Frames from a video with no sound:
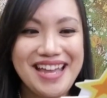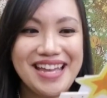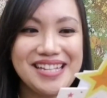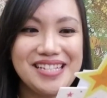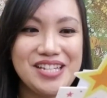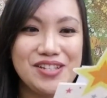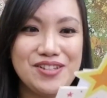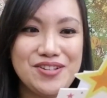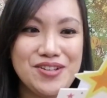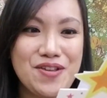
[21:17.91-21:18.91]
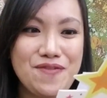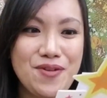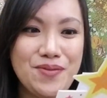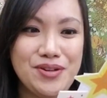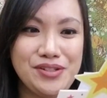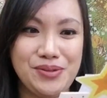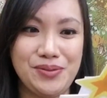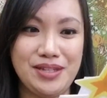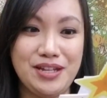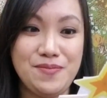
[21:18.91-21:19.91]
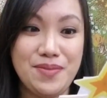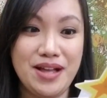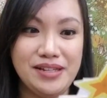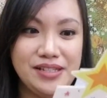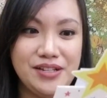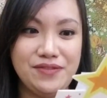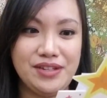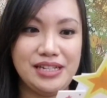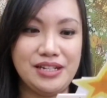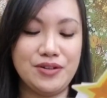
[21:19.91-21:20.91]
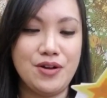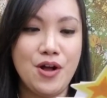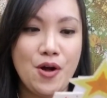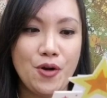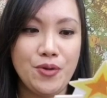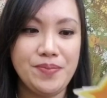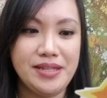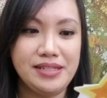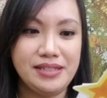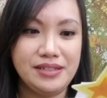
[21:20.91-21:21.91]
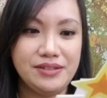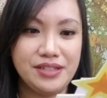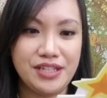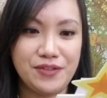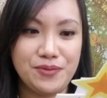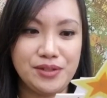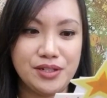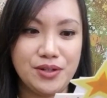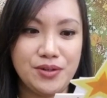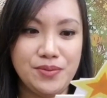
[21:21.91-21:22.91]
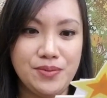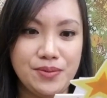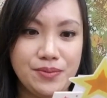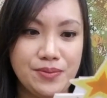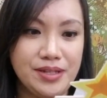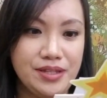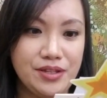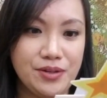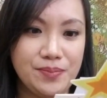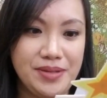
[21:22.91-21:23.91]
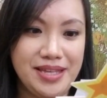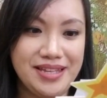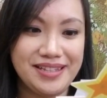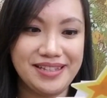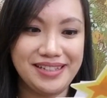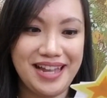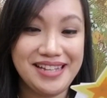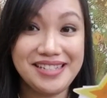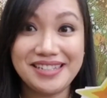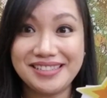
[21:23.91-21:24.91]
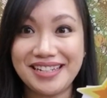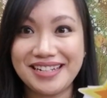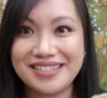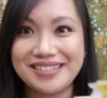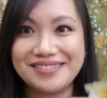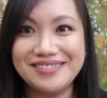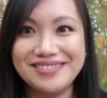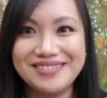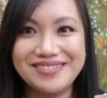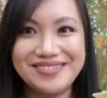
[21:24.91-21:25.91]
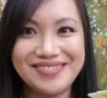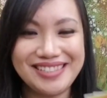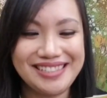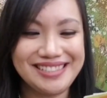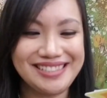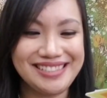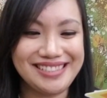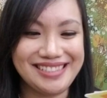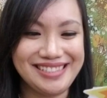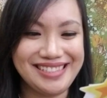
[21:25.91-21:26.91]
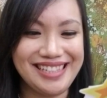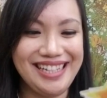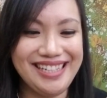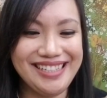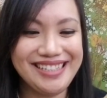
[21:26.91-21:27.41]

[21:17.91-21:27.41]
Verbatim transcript: It says, looking forward to the unboxing video. Hope this little gift will go with your pink glass collection. Oh my goodness.